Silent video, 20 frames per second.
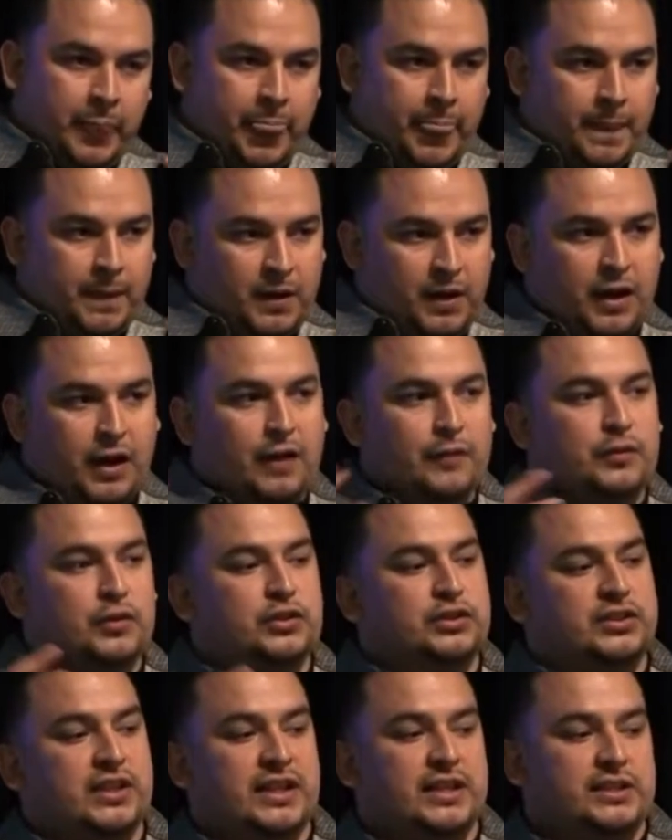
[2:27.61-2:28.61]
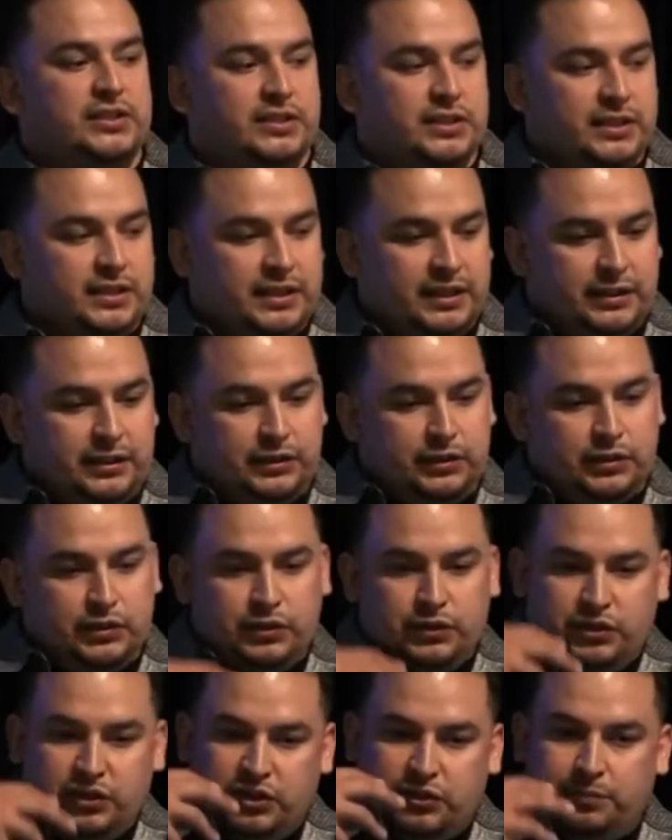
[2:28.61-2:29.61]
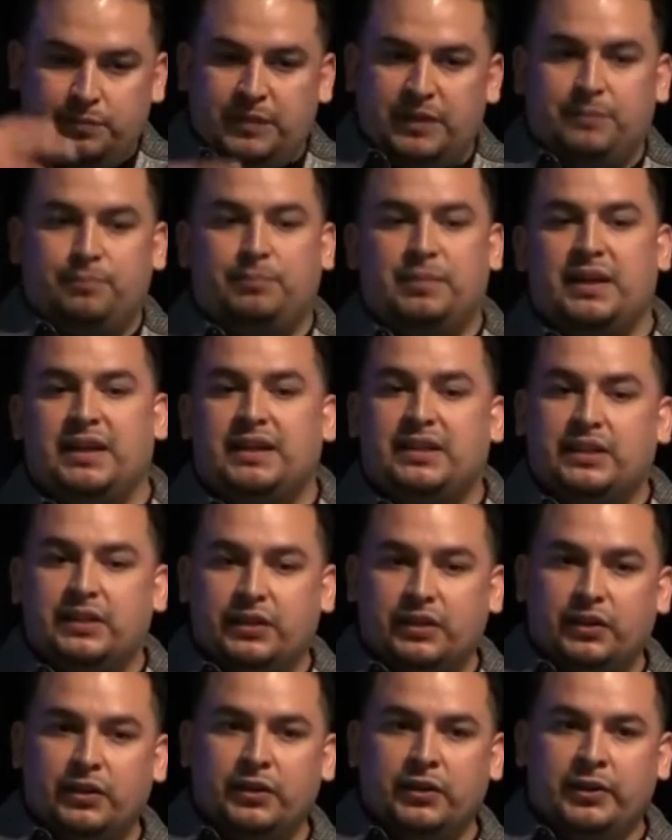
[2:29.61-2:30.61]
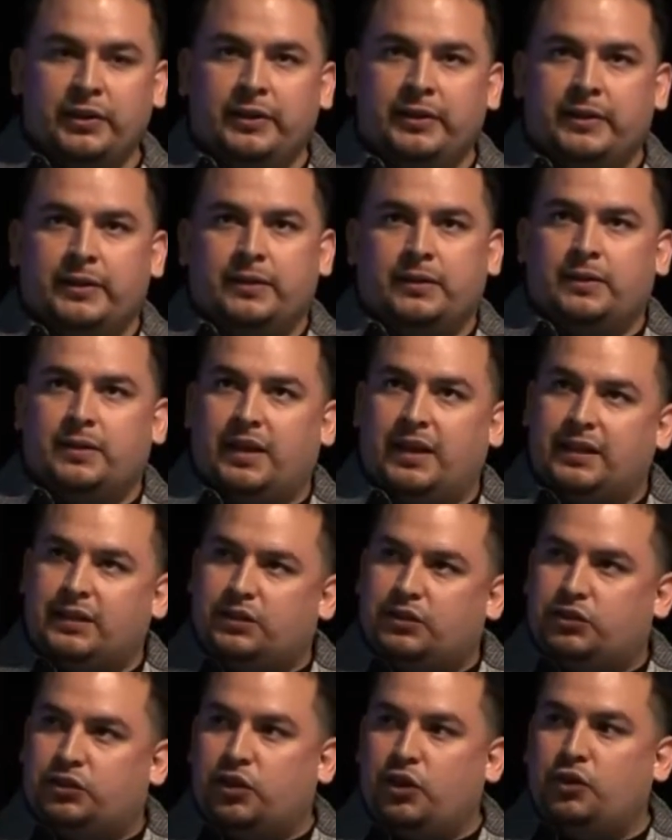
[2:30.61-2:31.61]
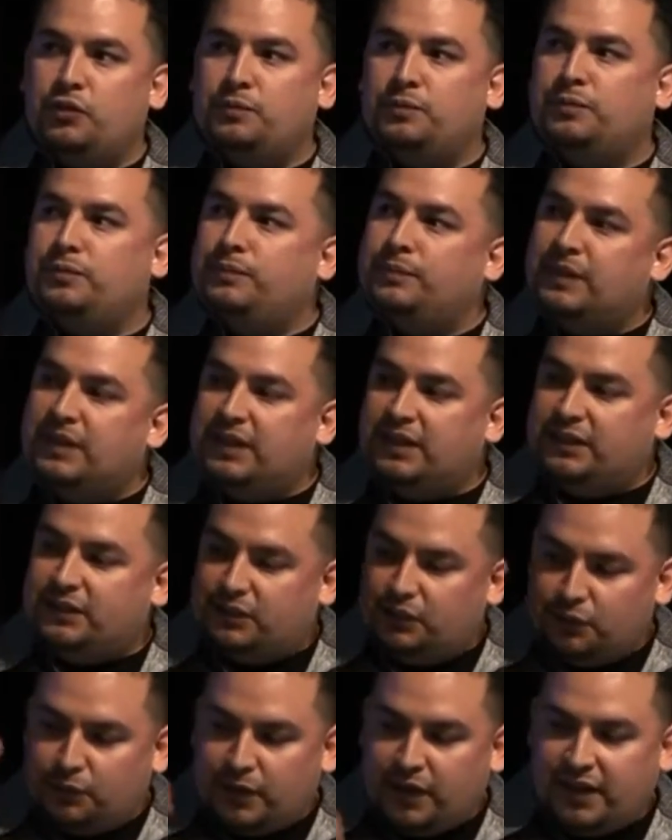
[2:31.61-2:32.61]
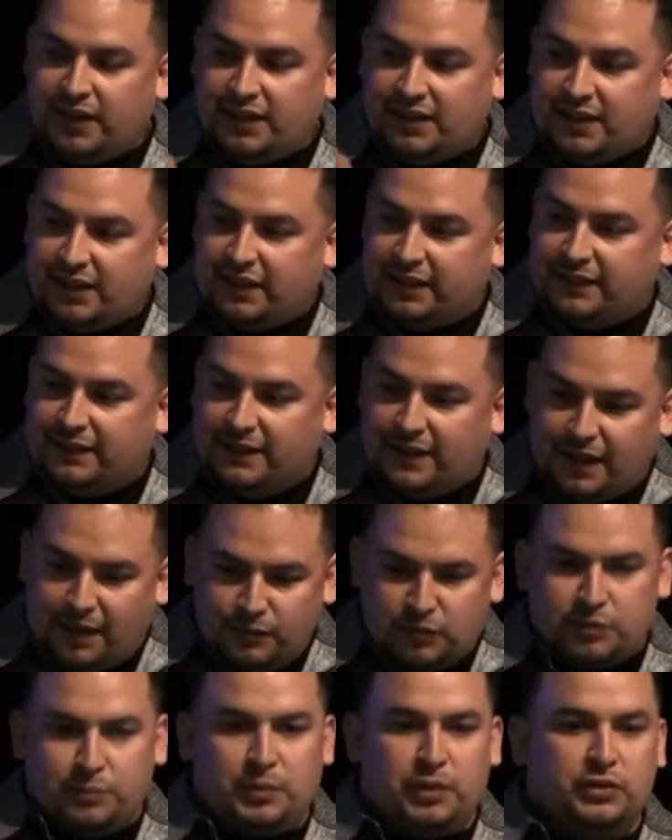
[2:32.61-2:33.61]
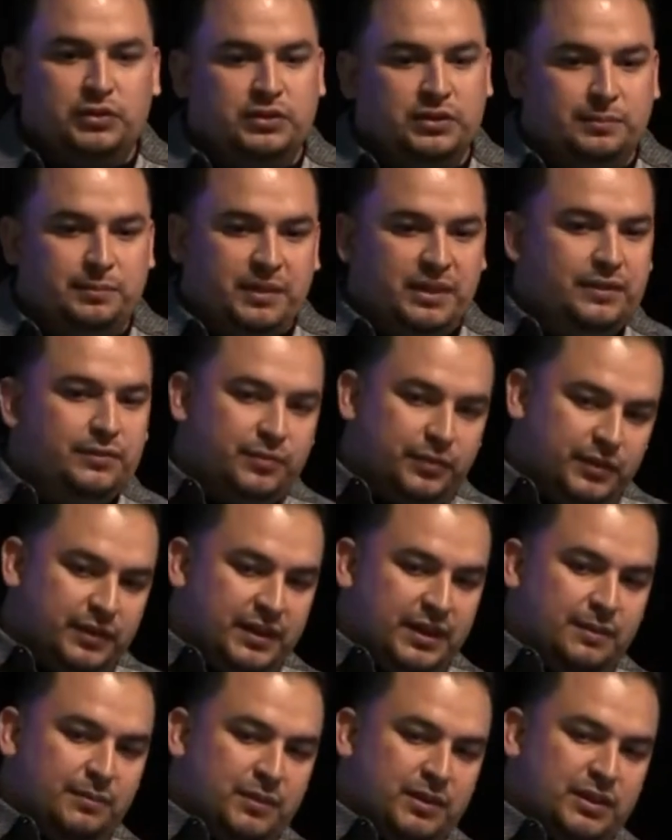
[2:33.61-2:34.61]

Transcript: conversation and you just me being here, like showed me the way like I'm supposed to be for them in a